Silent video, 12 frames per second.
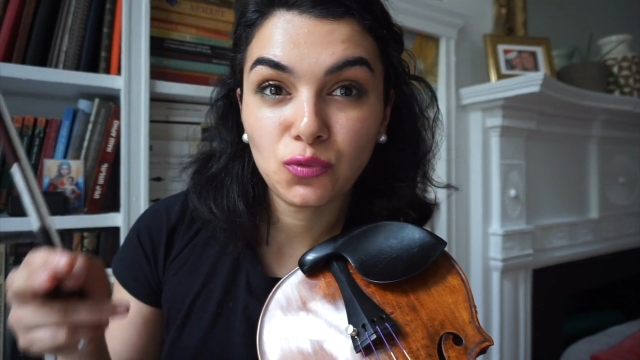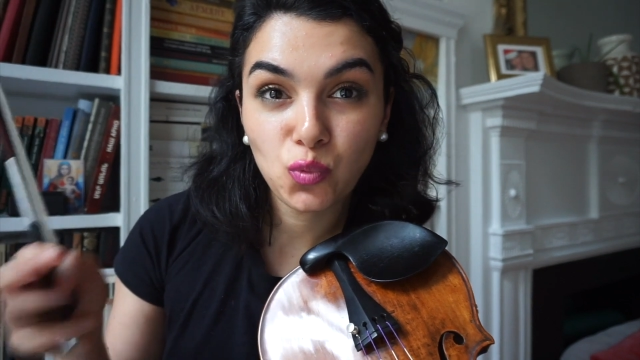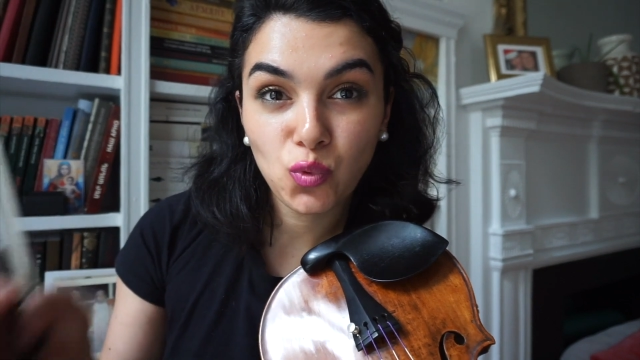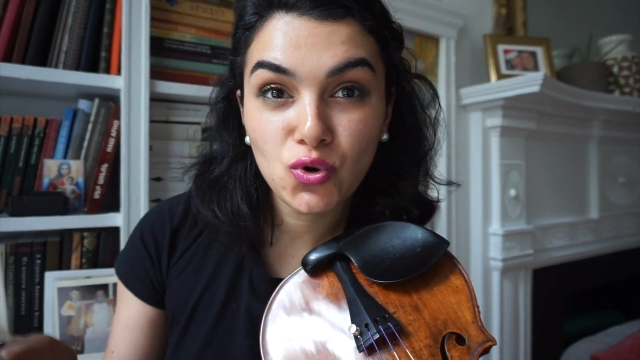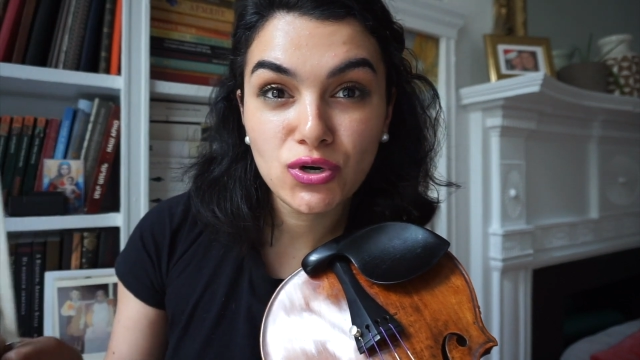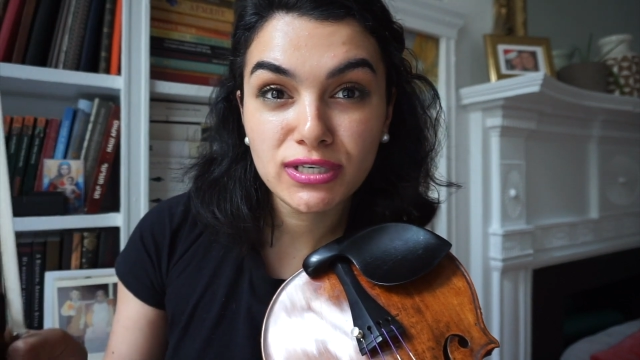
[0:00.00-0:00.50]

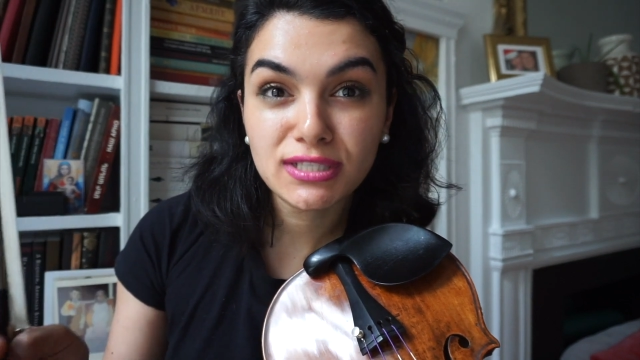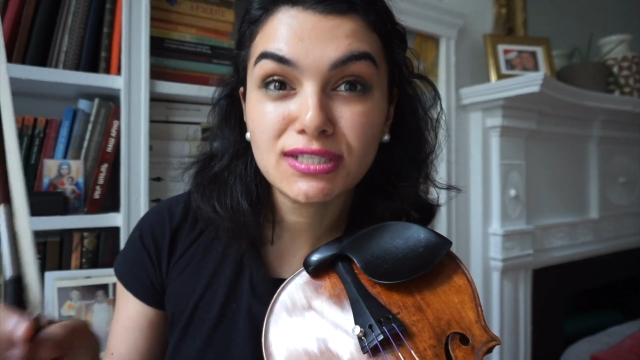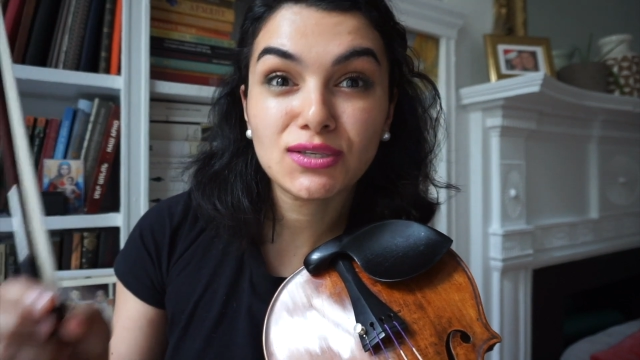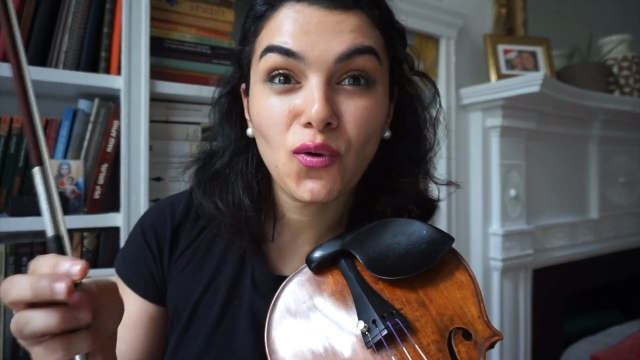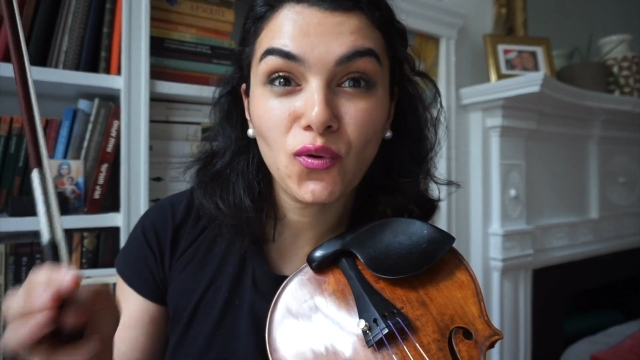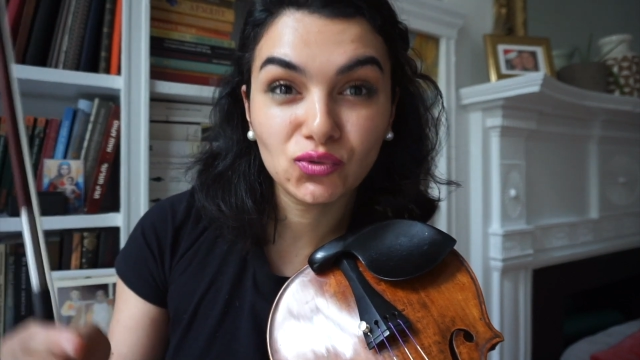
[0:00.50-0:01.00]

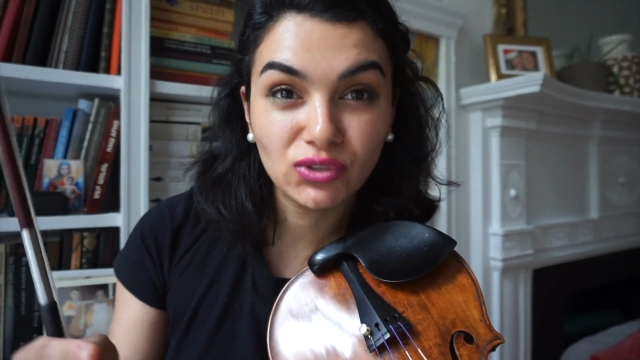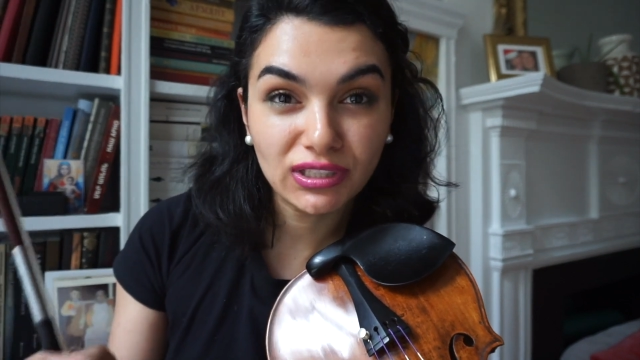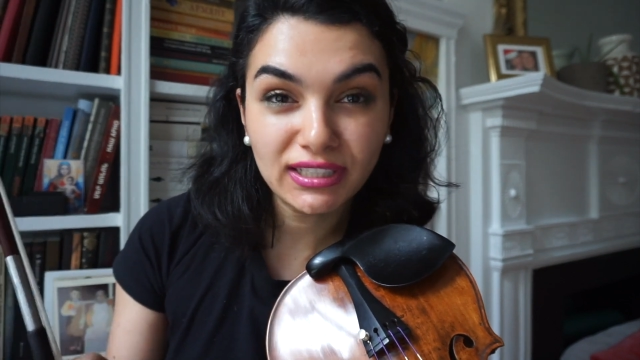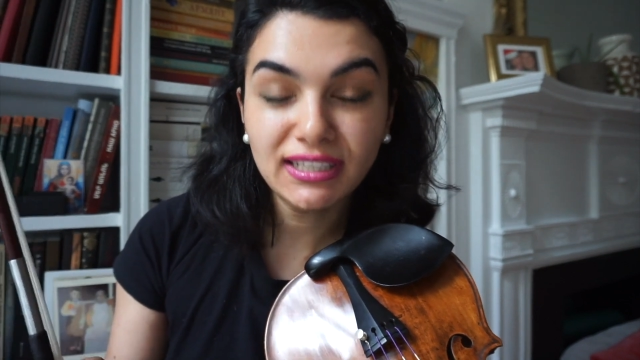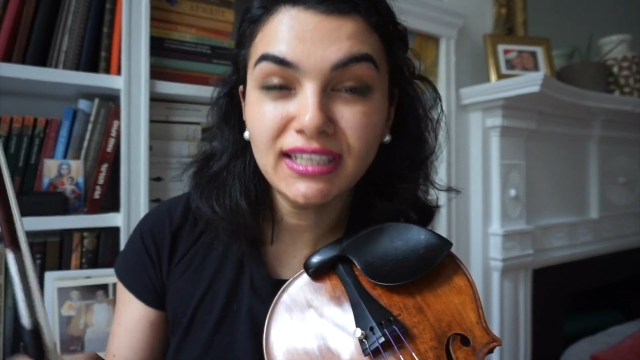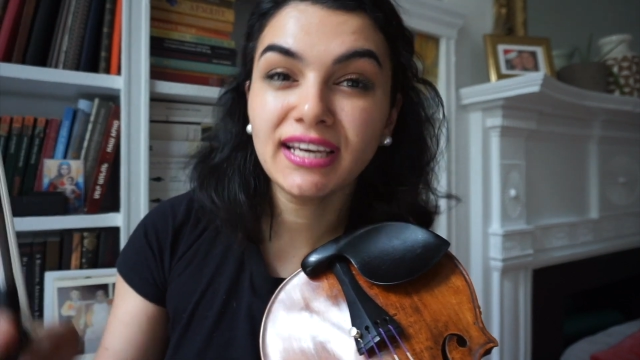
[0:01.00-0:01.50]
voice
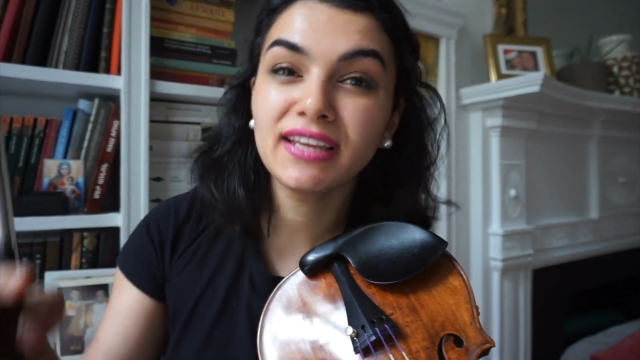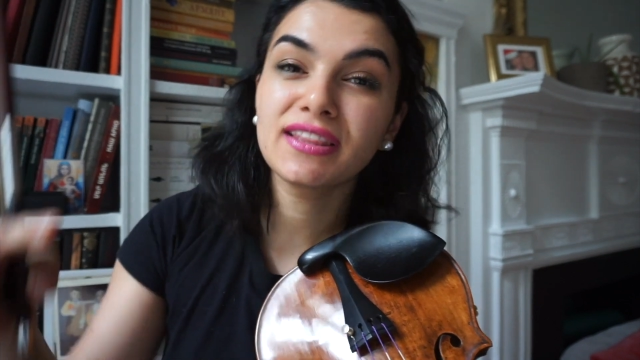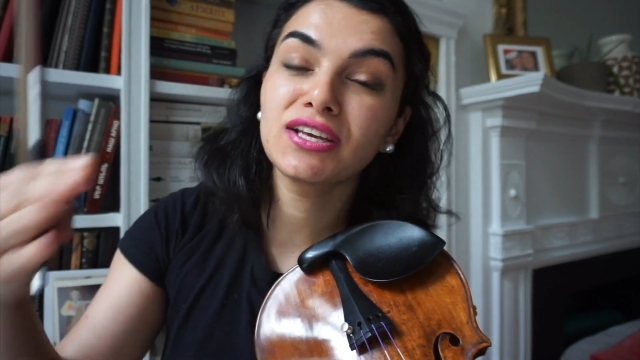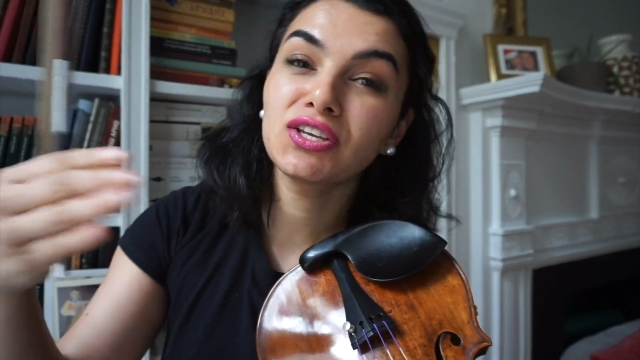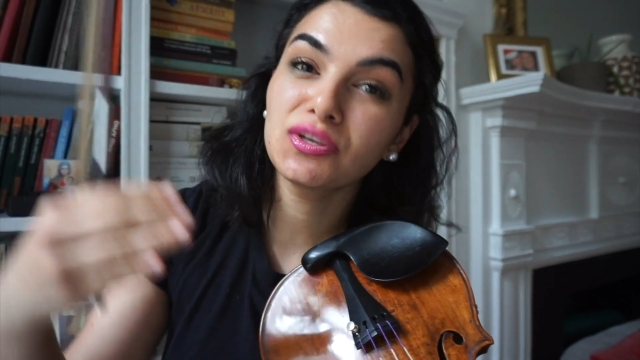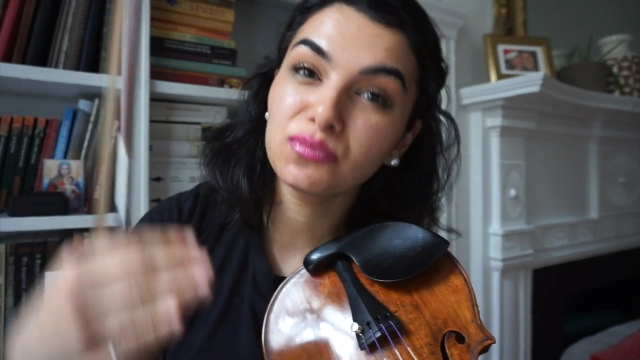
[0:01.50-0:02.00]
only and then